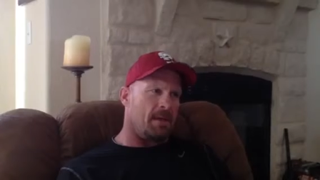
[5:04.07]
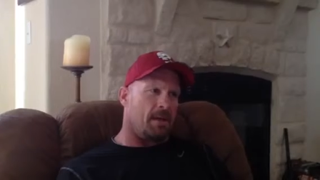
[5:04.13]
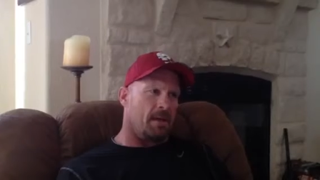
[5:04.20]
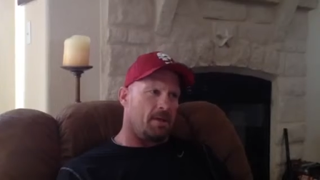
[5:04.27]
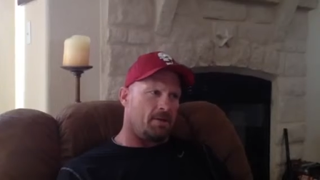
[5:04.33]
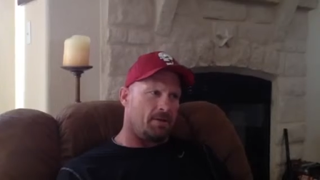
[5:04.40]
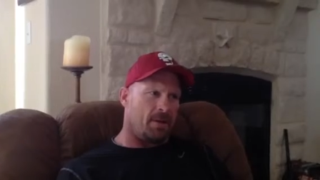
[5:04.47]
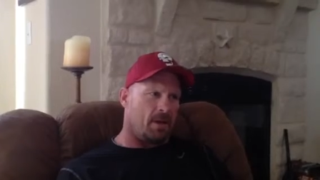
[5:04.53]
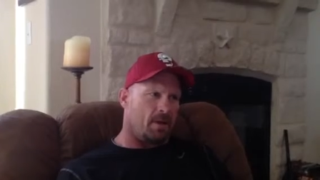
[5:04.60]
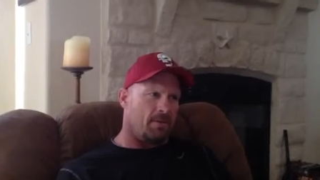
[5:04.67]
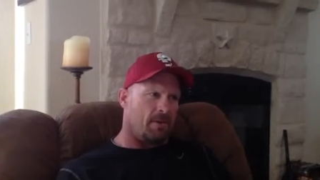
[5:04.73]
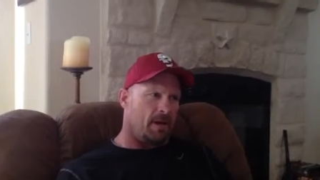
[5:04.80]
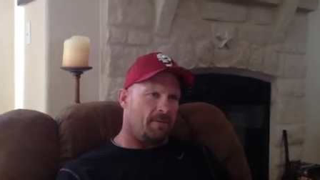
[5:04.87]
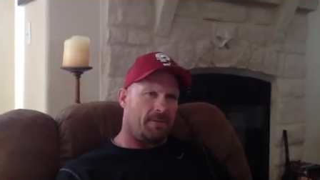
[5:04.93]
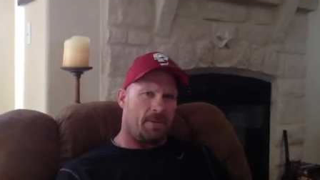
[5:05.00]
a little stove
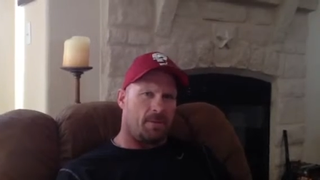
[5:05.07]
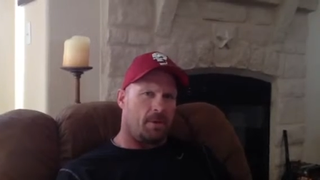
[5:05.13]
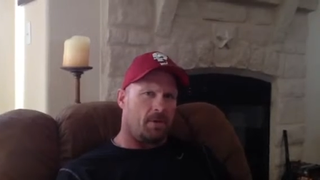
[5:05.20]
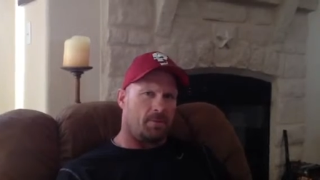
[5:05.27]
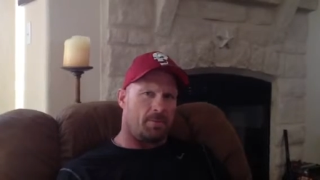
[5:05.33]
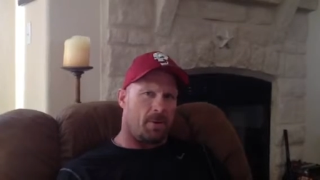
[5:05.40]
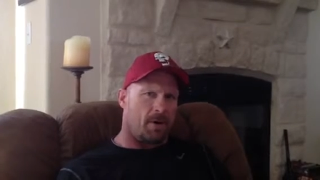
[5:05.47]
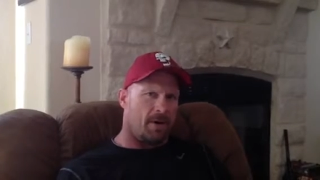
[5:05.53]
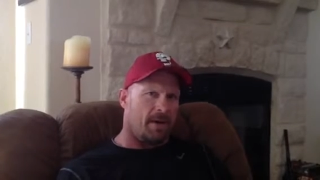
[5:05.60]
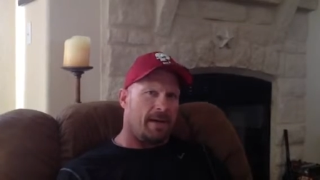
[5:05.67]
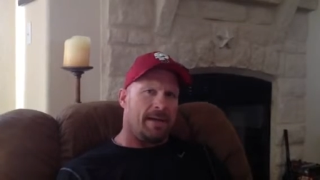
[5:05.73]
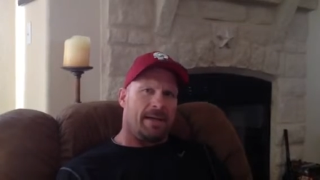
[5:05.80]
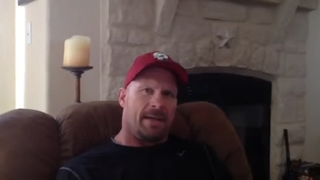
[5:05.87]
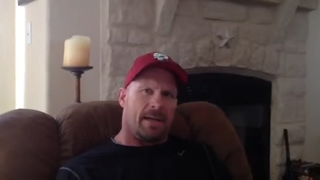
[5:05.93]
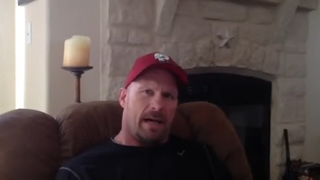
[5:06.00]
up for the most part.
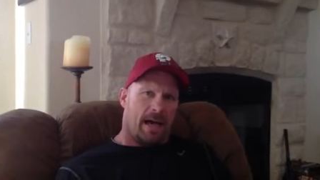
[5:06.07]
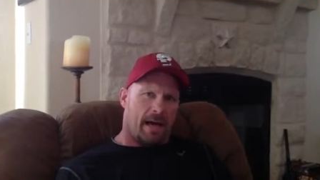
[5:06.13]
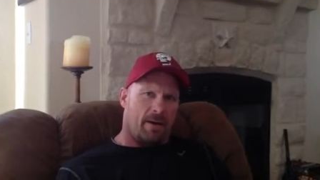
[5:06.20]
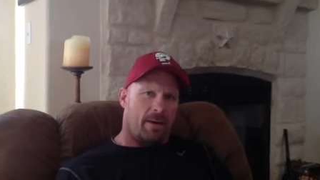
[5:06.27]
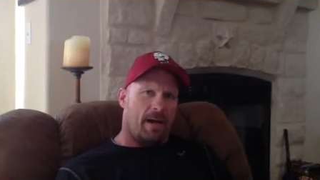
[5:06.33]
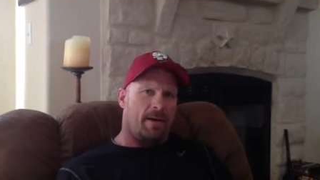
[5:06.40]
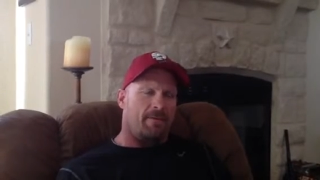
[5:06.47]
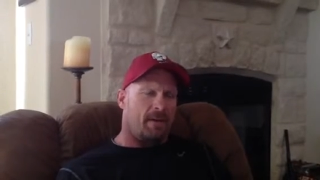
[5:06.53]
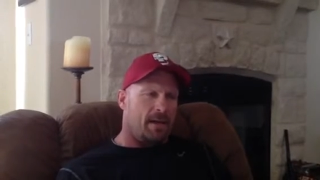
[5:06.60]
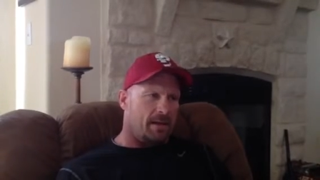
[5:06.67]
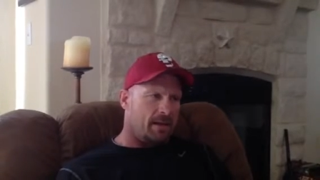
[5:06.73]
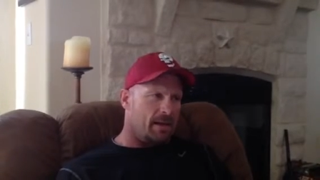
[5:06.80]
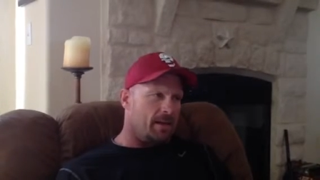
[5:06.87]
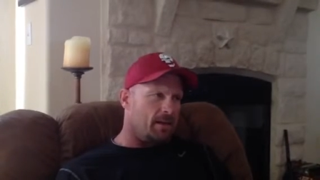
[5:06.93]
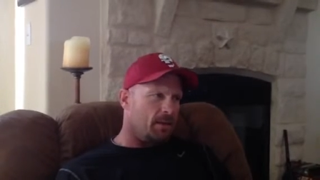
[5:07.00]
I don't have
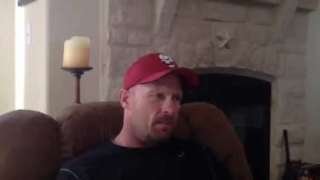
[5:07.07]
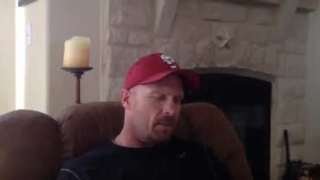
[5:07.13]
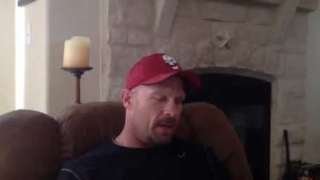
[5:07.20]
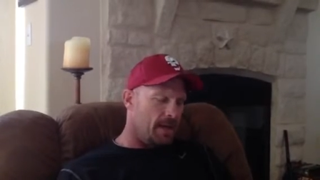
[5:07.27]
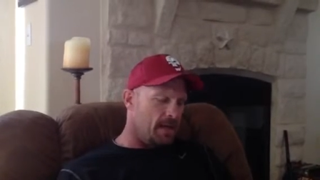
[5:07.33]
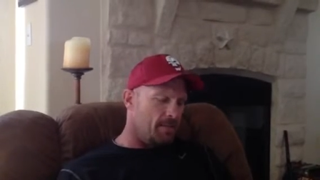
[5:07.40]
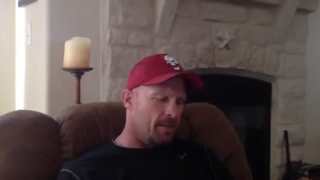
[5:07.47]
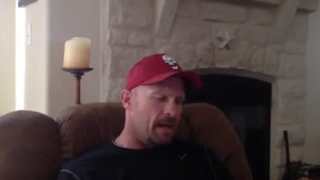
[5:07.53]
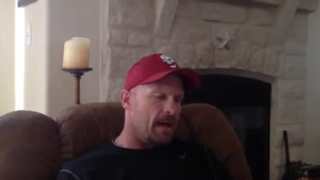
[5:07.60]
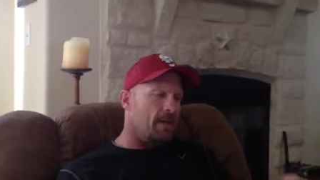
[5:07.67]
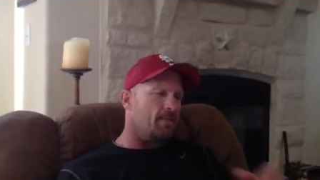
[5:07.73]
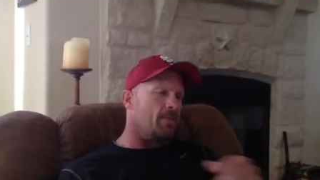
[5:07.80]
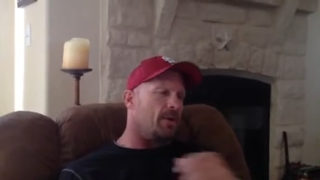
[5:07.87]
anything to complain about.